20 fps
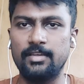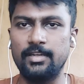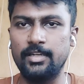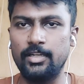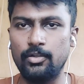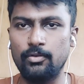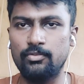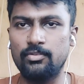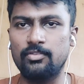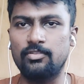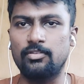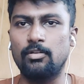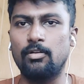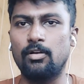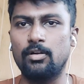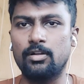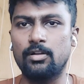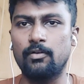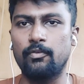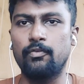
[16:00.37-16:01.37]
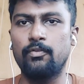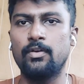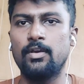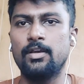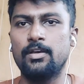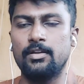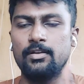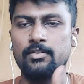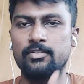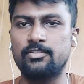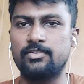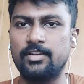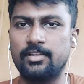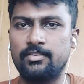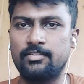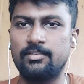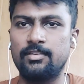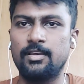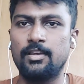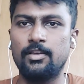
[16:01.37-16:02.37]
induces a lot of
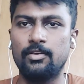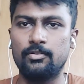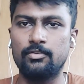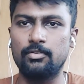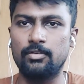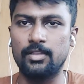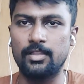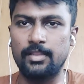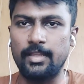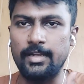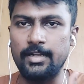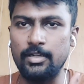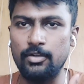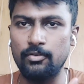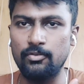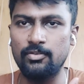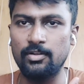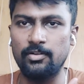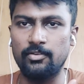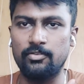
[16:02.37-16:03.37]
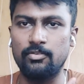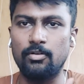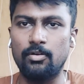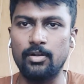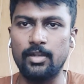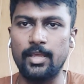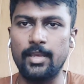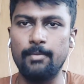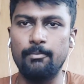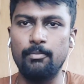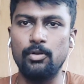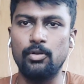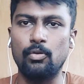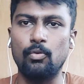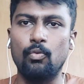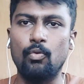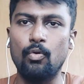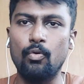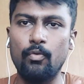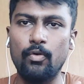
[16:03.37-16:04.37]
stress, so that the individual is not able to
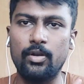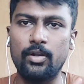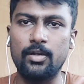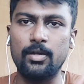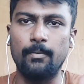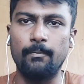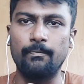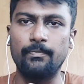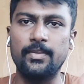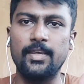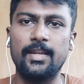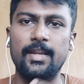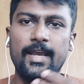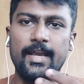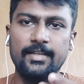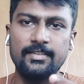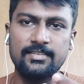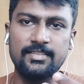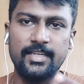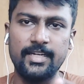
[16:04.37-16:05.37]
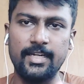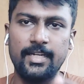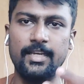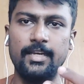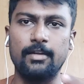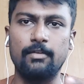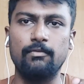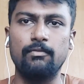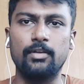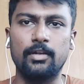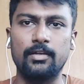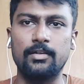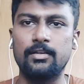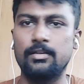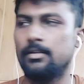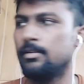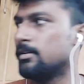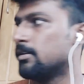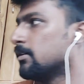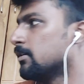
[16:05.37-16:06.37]
overcome their anxiety at work.
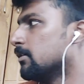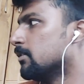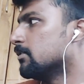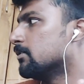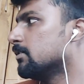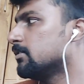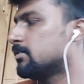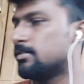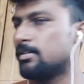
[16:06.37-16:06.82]
This